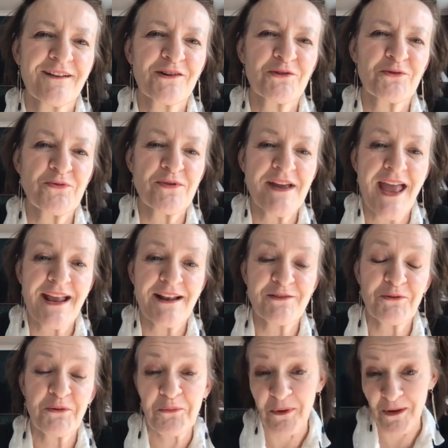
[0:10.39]

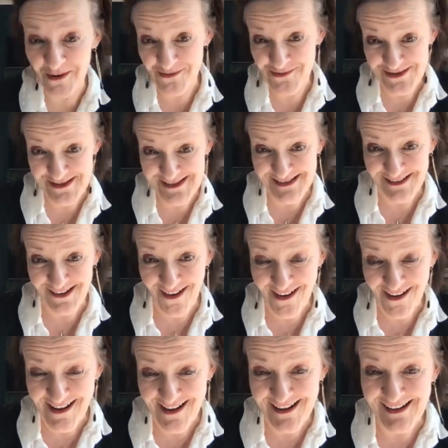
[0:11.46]
create One of a
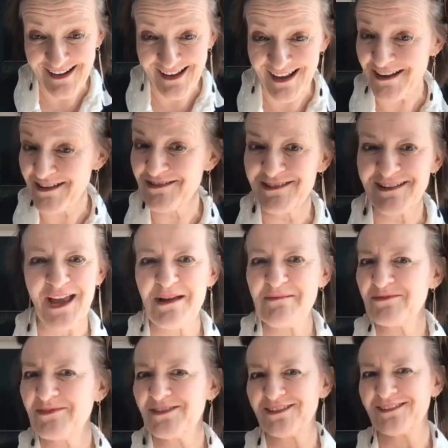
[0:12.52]
Style and how you
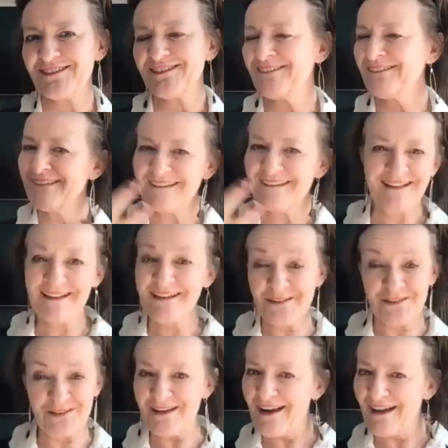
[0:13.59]
came to
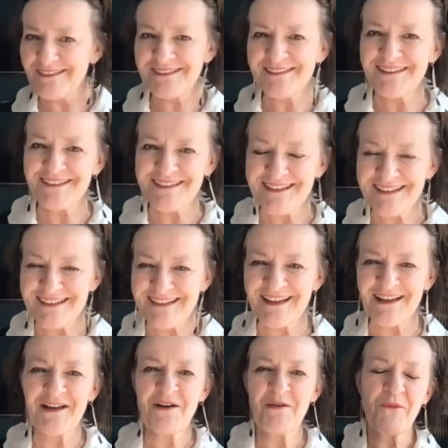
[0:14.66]

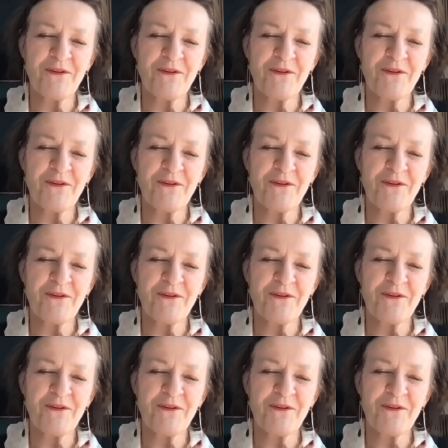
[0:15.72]
London.